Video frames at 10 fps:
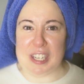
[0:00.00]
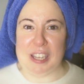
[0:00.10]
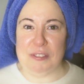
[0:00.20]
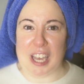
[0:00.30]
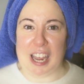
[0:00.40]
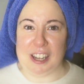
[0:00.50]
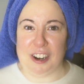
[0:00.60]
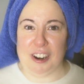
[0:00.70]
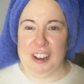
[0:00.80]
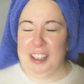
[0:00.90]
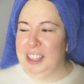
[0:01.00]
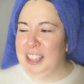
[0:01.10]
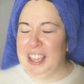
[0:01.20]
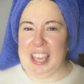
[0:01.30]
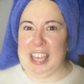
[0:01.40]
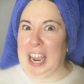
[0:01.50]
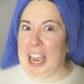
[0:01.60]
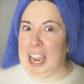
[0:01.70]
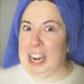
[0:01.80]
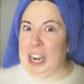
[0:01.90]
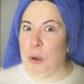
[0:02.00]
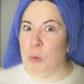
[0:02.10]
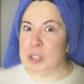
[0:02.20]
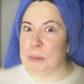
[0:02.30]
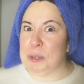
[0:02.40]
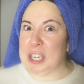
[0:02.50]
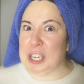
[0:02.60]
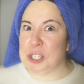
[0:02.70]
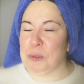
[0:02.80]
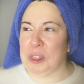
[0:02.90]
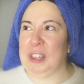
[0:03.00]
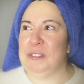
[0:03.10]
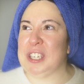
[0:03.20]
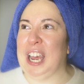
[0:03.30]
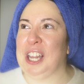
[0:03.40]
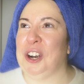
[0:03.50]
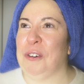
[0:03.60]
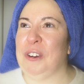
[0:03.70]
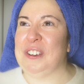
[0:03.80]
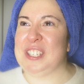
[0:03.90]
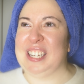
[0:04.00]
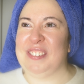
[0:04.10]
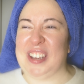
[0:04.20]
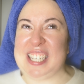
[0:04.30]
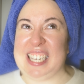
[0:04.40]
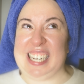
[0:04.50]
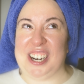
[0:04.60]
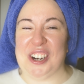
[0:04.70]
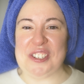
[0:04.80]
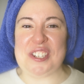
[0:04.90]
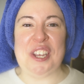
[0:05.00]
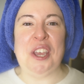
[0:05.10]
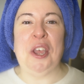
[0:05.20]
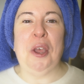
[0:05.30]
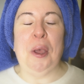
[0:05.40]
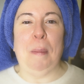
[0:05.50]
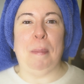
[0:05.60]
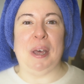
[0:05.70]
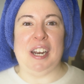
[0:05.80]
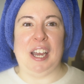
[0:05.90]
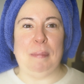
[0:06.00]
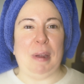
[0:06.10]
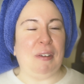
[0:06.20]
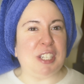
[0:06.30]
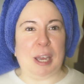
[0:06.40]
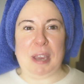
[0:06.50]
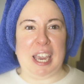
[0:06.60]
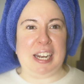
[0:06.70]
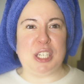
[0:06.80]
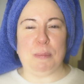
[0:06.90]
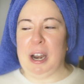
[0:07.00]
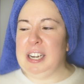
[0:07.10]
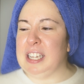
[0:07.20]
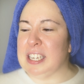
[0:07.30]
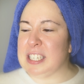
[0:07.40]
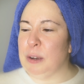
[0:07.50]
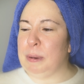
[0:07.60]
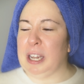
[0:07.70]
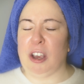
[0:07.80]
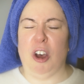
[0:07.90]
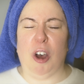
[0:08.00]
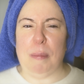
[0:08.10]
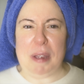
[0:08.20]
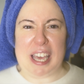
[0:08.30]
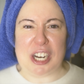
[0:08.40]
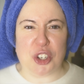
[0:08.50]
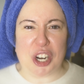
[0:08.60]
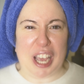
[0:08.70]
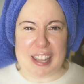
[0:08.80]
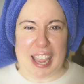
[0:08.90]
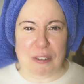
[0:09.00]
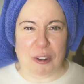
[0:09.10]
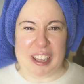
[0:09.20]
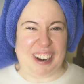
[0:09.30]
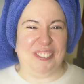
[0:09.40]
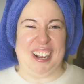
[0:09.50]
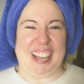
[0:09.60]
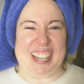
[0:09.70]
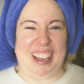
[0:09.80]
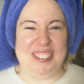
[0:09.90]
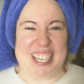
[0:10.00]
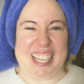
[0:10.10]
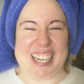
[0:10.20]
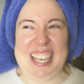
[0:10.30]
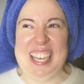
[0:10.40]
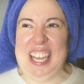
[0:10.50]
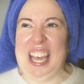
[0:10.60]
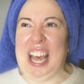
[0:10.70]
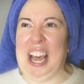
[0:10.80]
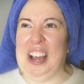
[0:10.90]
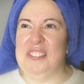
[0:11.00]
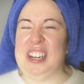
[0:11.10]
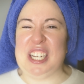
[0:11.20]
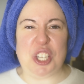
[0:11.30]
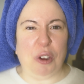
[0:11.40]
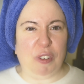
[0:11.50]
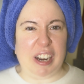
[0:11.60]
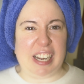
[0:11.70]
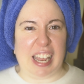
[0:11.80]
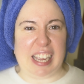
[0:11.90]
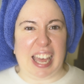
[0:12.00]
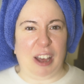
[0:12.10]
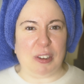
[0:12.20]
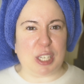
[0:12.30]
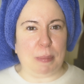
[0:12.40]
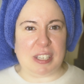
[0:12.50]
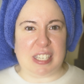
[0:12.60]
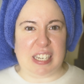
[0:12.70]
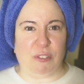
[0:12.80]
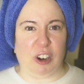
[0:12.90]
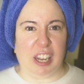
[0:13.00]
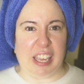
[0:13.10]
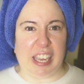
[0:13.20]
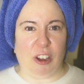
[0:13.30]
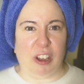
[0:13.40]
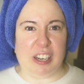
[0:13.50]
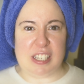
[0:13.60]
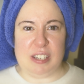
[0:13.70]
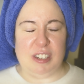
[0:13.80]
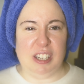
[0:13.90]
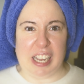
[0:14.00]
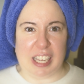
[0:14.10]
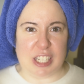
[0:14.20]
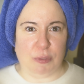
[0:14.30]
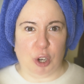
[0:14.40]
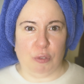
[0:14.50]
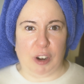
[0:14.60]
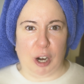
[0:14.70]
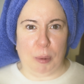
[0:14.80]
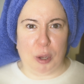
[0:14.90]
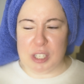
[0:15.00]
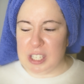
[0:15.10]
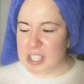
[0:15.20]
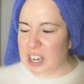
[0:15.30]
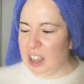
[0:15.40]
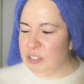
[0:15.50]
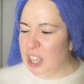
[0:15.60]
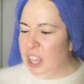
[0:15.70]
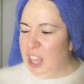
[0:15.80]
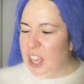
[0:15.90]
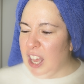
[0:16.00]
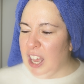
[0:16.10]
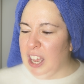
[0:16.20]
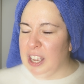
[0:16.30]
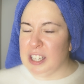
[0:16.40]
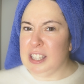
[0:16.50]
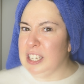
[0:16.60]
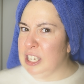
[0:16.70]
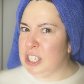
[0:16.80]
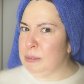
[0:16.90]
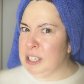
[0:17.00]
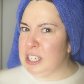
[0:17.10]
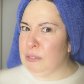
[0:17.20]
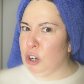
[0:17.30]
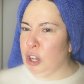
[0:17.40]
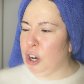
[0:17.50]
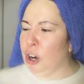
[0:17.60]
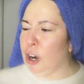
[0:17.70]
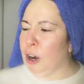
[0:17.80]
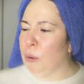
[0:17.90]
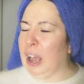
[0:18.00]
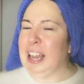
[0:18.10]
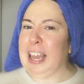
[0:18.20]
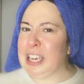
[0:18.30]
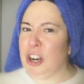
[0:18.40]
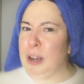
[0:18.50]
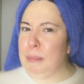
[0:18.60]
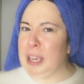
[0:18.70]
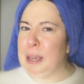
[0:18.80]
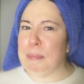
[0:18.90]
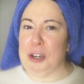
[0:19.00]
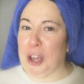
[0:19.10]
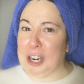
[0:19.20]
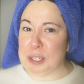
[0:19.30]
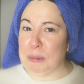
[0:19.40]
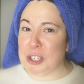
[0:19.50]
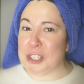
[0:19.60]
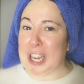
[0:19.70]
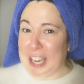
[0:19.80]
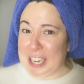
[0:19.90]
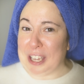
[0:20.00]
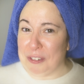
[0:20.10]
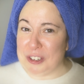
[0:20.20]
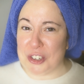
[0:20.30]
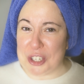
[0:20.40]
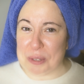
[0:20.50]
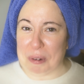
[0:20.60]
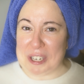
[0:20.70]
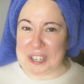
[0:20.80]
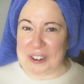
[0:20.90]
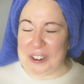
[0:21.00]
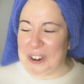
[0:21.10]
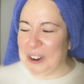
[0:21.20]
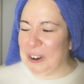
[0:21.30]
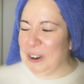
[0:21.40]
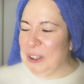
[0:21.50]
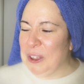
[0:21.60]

Liv Tyler, and I was obsessed with Liv Tyler when I was in my teen years. But um, every time Katie sprayed this, I'd be like, oh man, I should have got that one. I really loved it. Um, and it's so funny, like, how it smells differently on, like, because of your pheromones and stuff. Uh, it smells different on her. I like it on me, but not as much as I like it when she sprays it on her.